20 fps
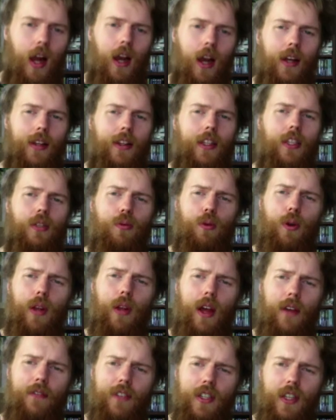Like, this would
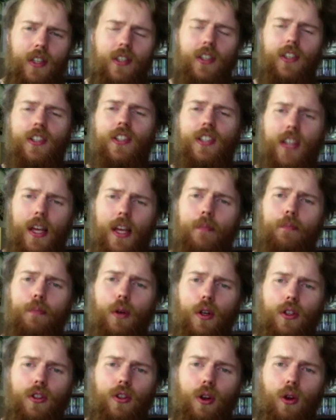have such a
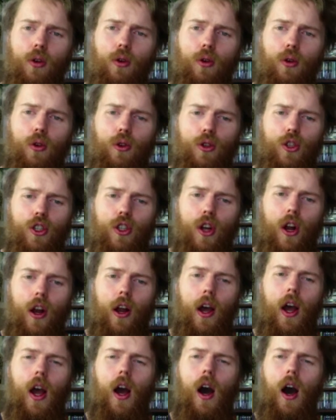simple
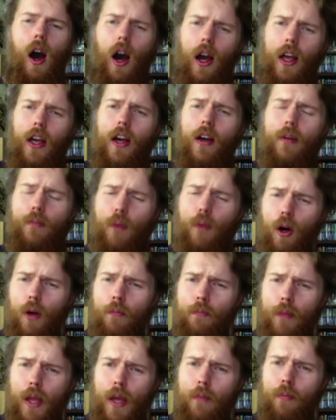solution. Hire
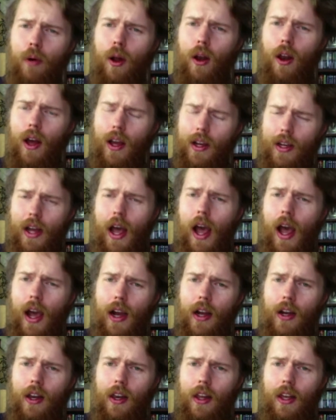more people like
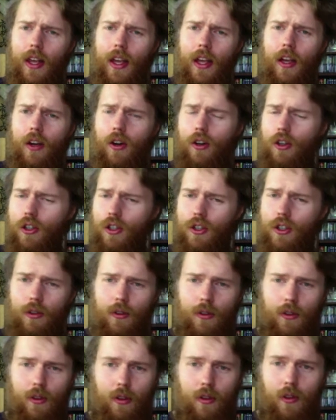Ang Lee or
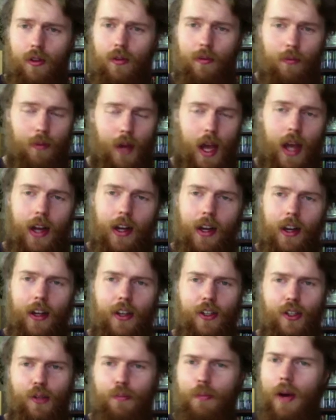
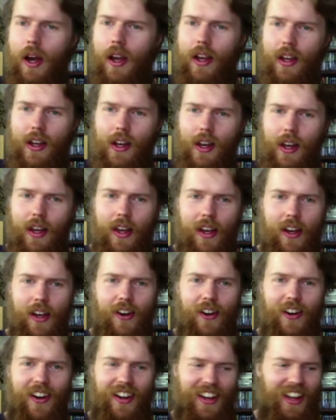Spike Lee
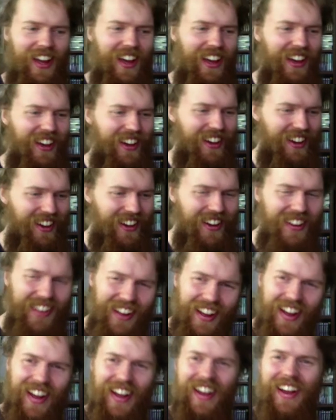or
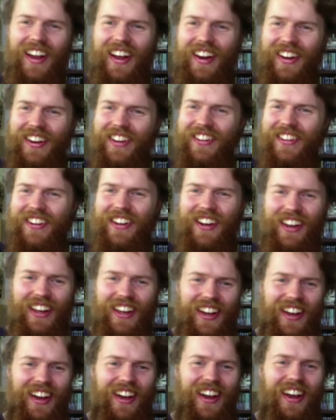any other
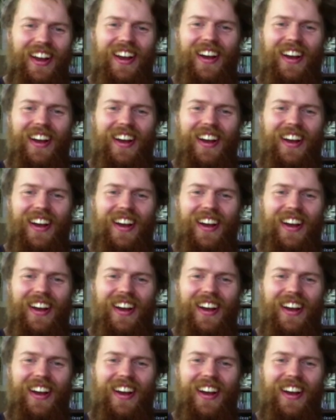Lee.